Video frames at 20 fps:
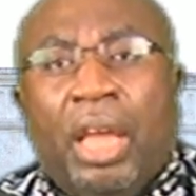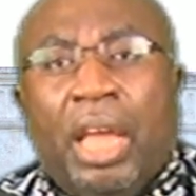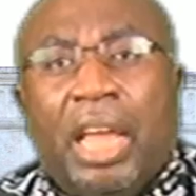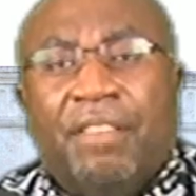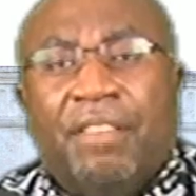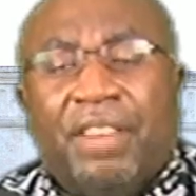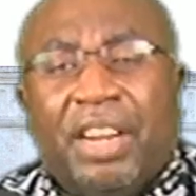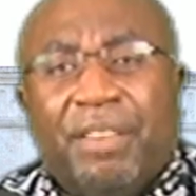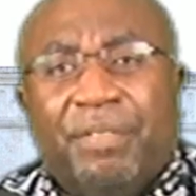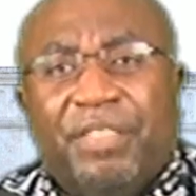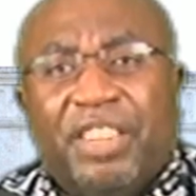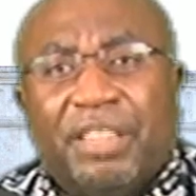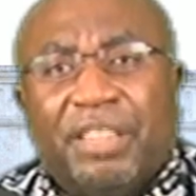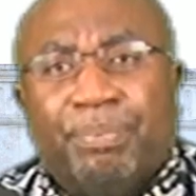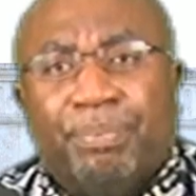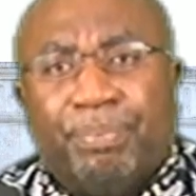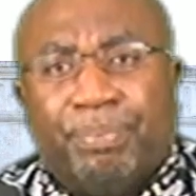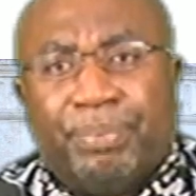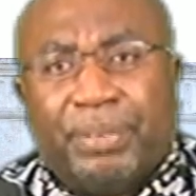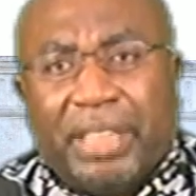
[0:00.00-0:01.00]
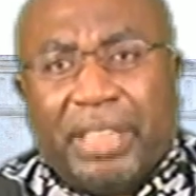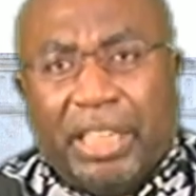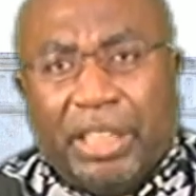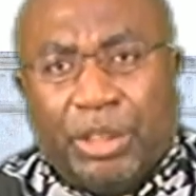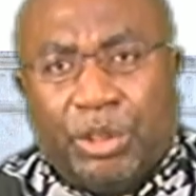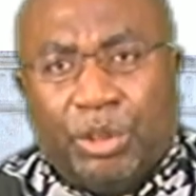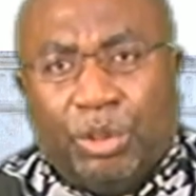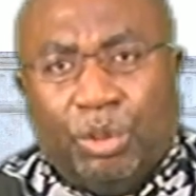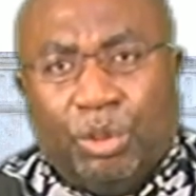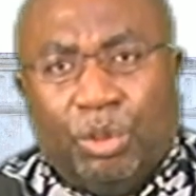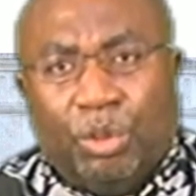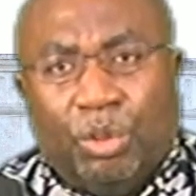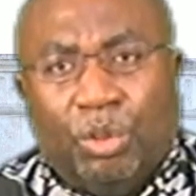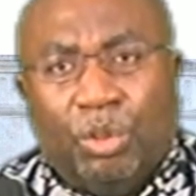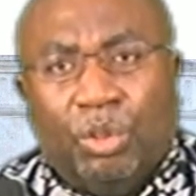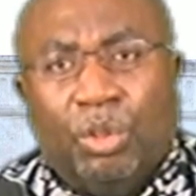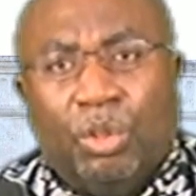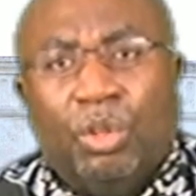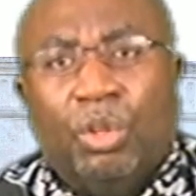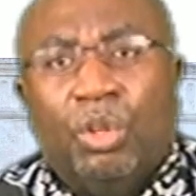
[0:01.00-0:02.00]
A very big thank you
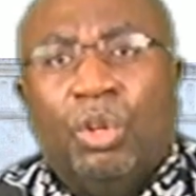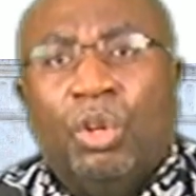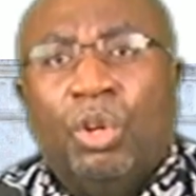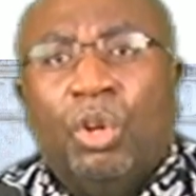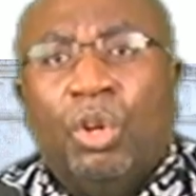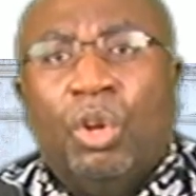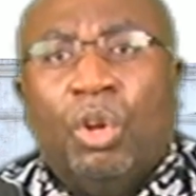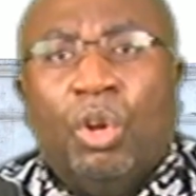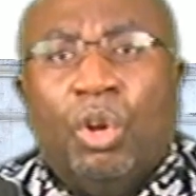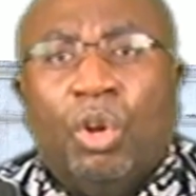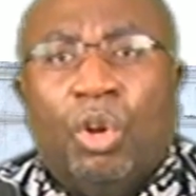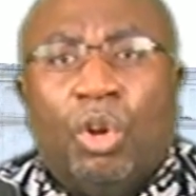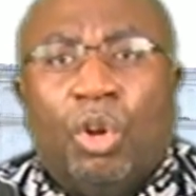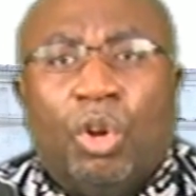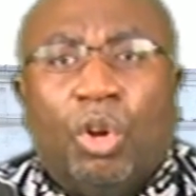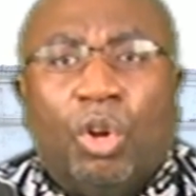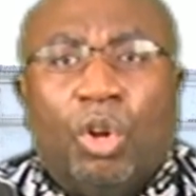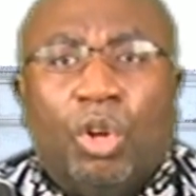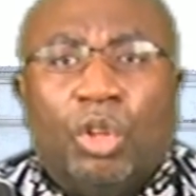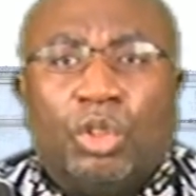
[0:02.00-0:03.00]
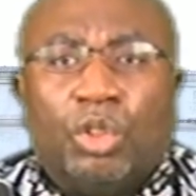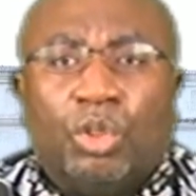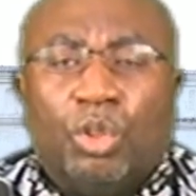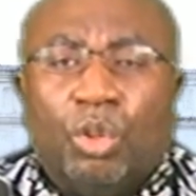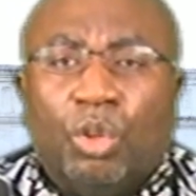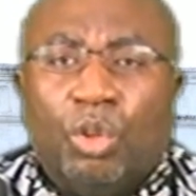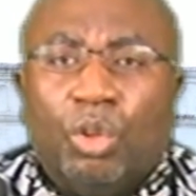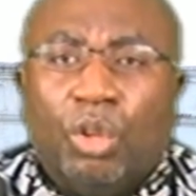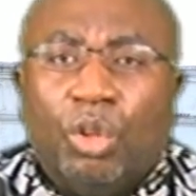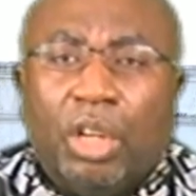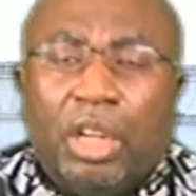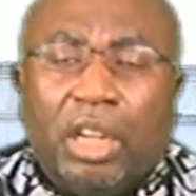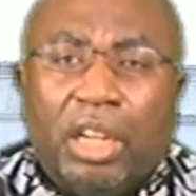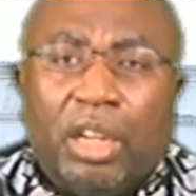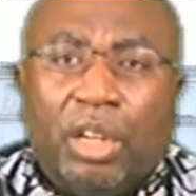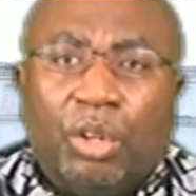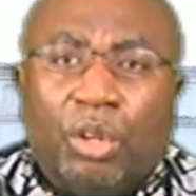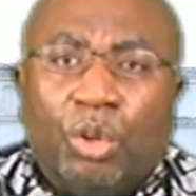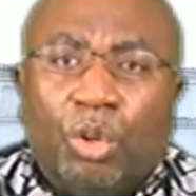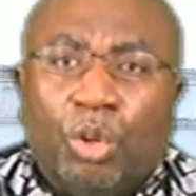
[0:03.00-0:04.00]
also
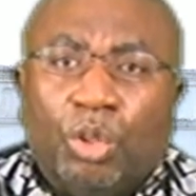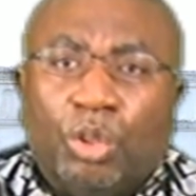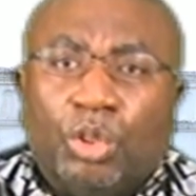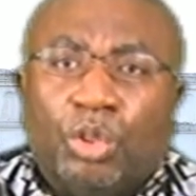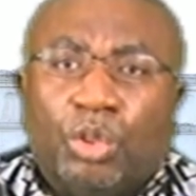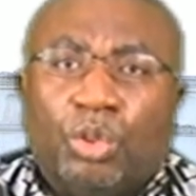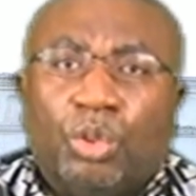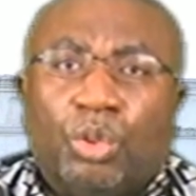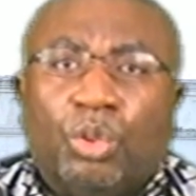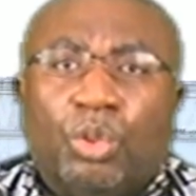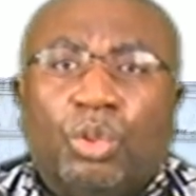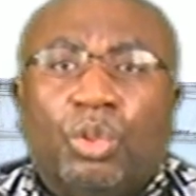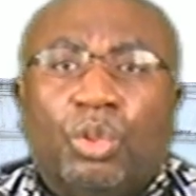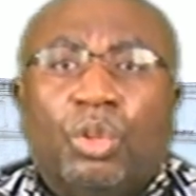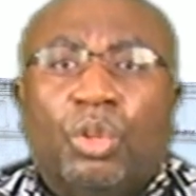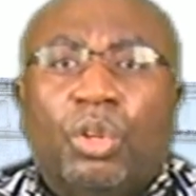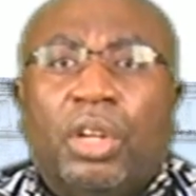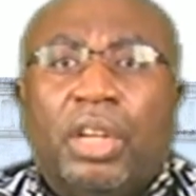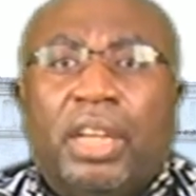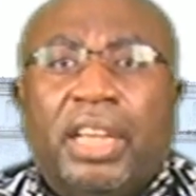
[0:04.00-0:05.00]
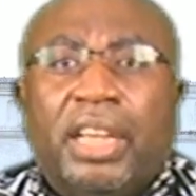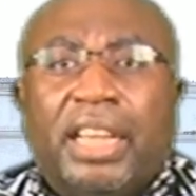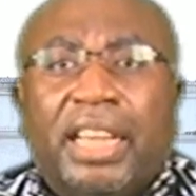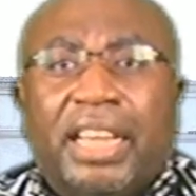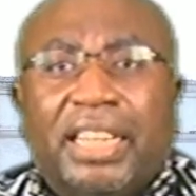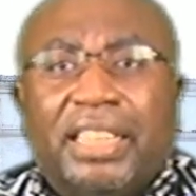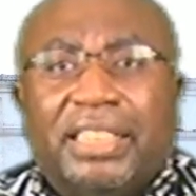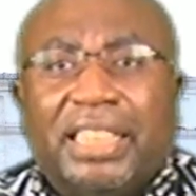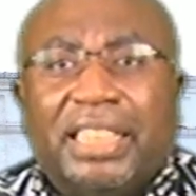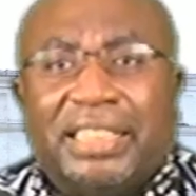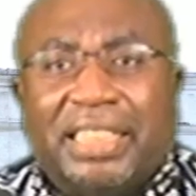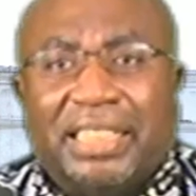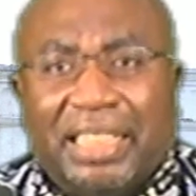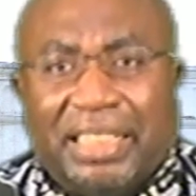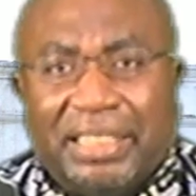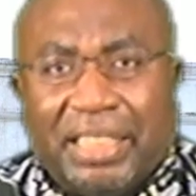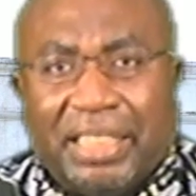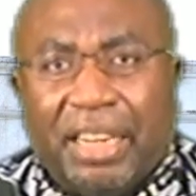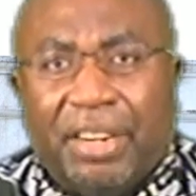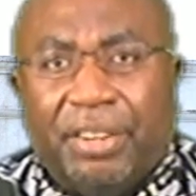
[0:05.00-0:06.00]
goes to Elder
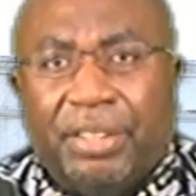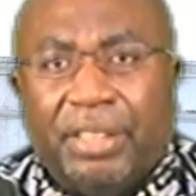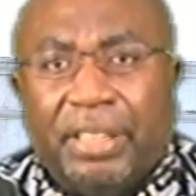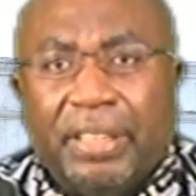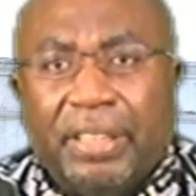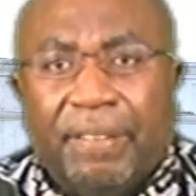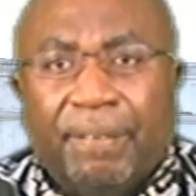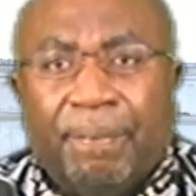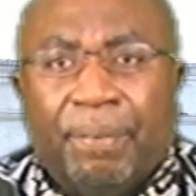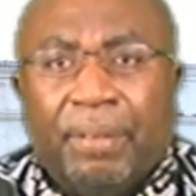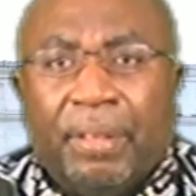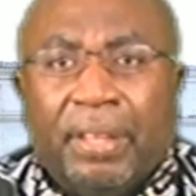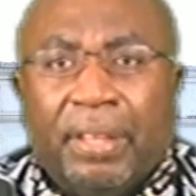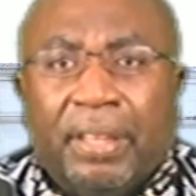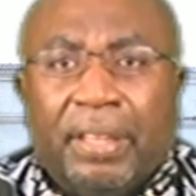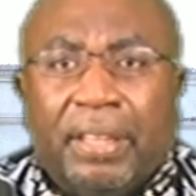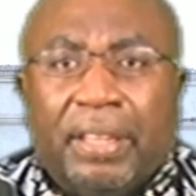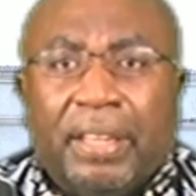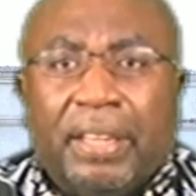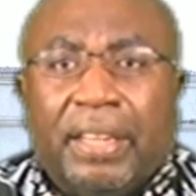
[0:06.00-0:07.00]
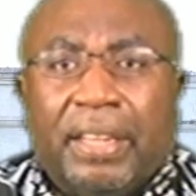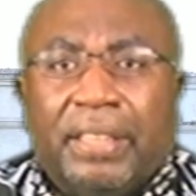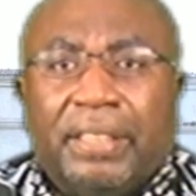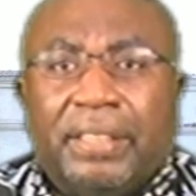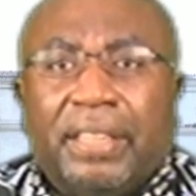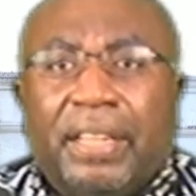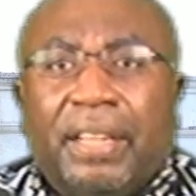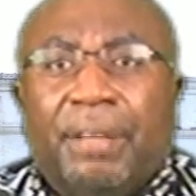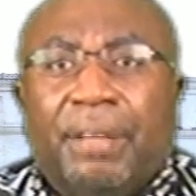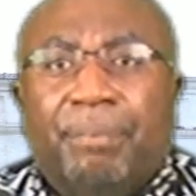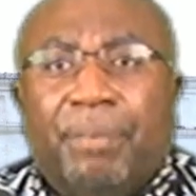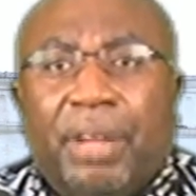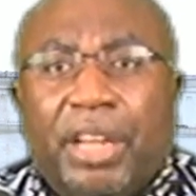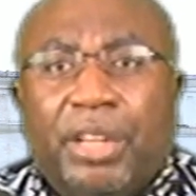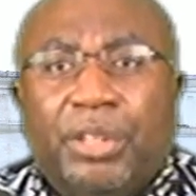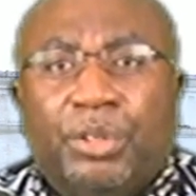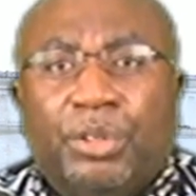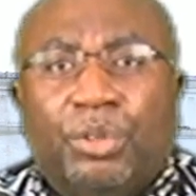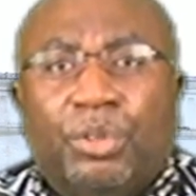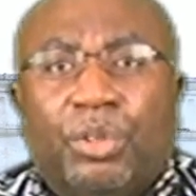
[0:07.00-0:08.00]
Chalasari and
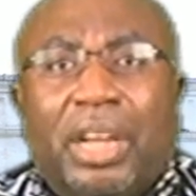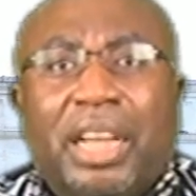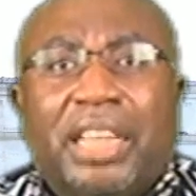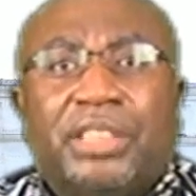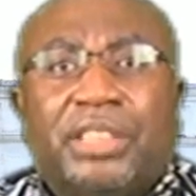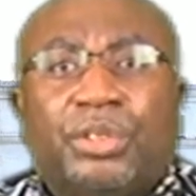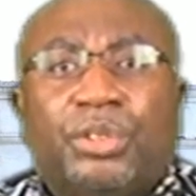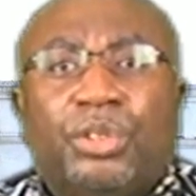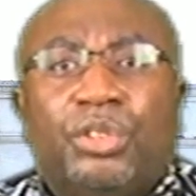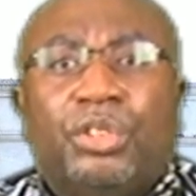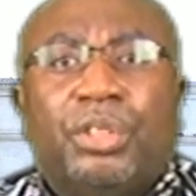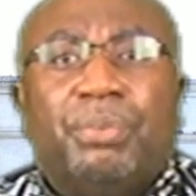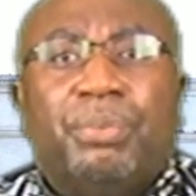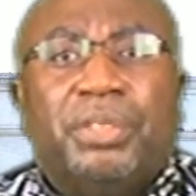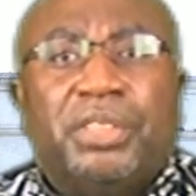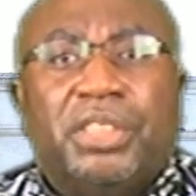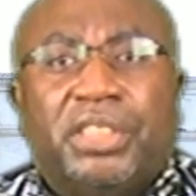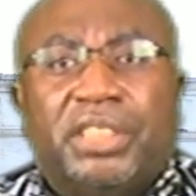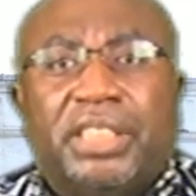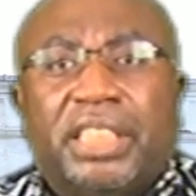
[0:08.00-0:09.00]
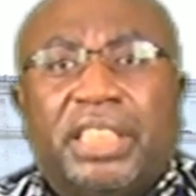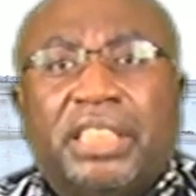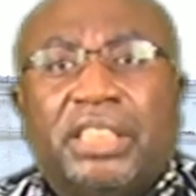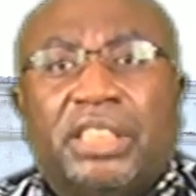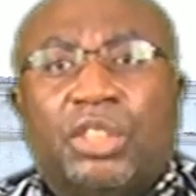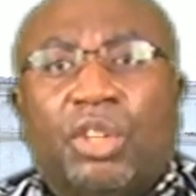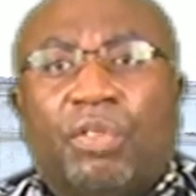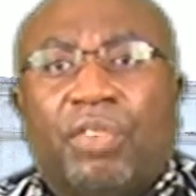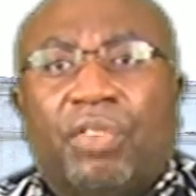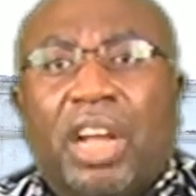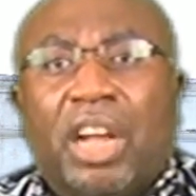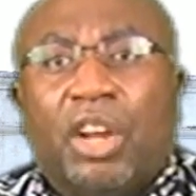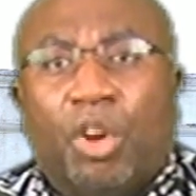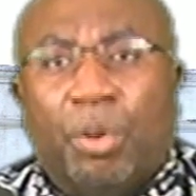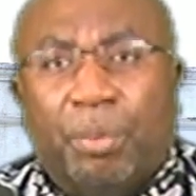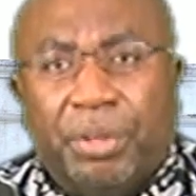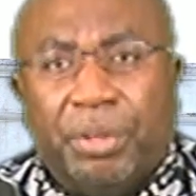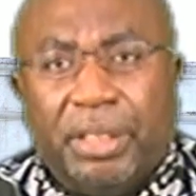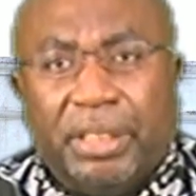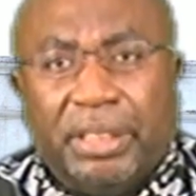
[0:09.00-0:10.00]
Mayu, astute musicians of our
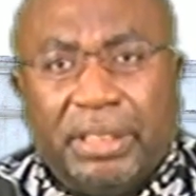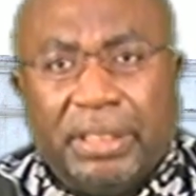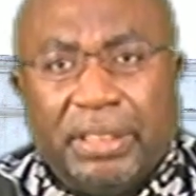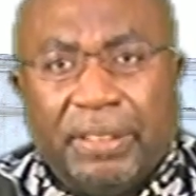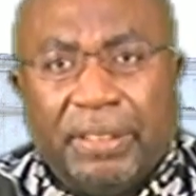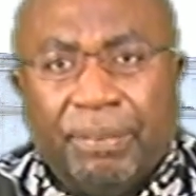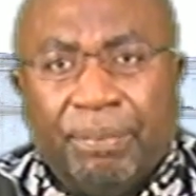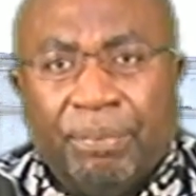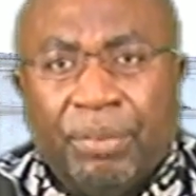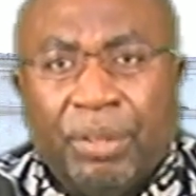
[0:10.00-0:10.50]
community,